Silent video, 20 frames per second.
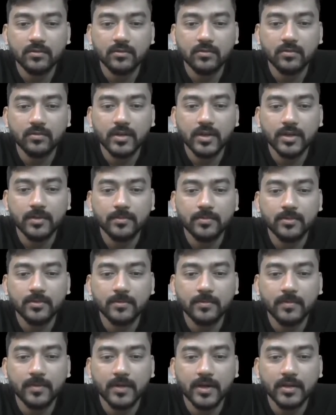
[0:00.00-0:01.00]
1 upon
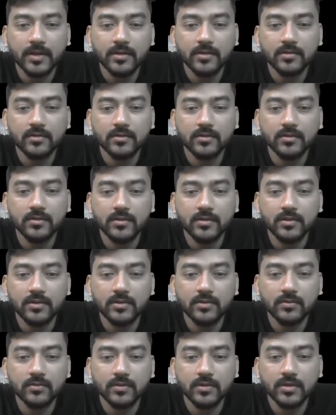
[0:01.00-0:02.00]
pi
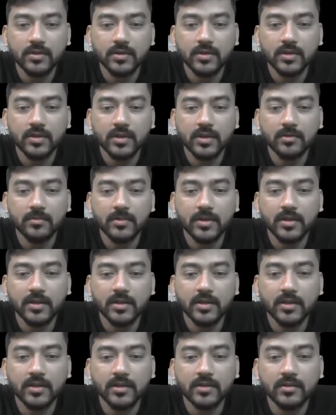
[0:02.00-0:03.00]
k by
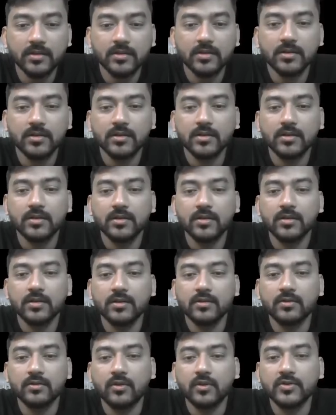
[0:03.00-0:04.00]
n.
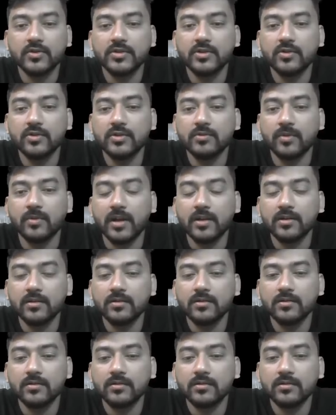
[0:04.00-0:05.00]
Cos 0 is 1.
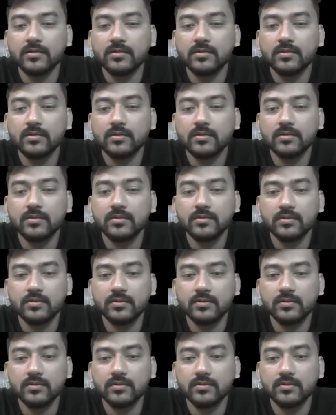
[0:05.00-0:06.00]

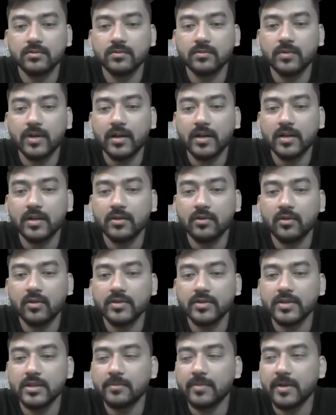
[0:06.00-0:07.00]
So 1, and
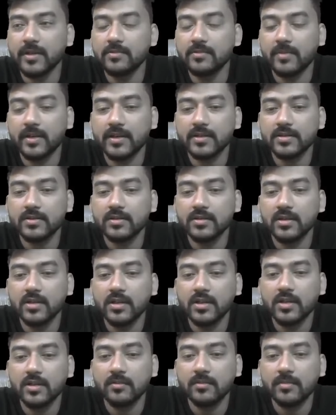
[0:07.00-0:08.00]
cos n pi is minus
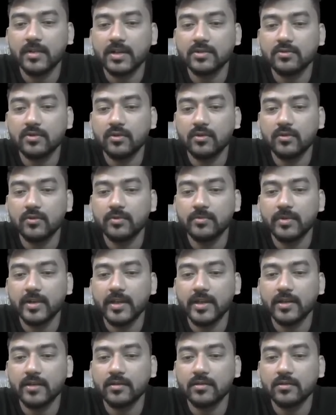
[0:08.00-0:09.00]
1 whole to the power
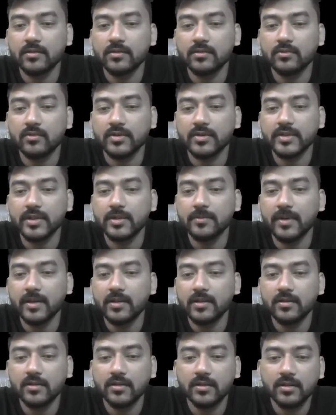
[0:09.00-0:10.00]
n. Cos n pi,
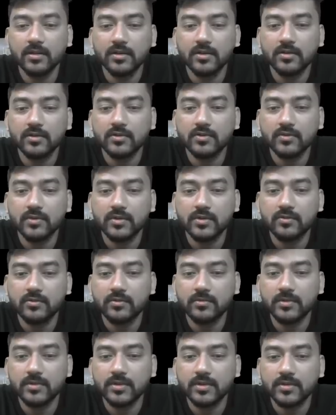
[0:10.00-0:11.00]
so it
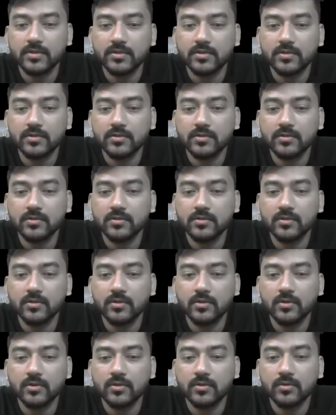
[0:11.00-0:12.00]
will be just
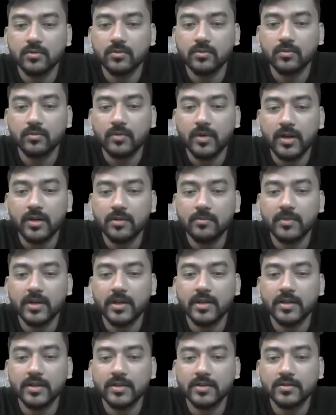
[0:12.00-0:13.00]
1
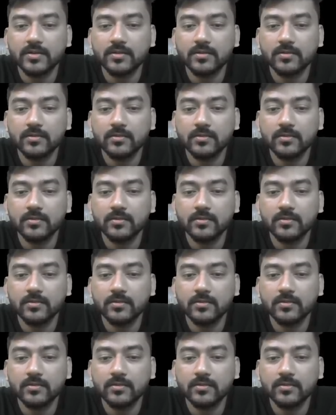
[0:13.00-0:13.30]
minus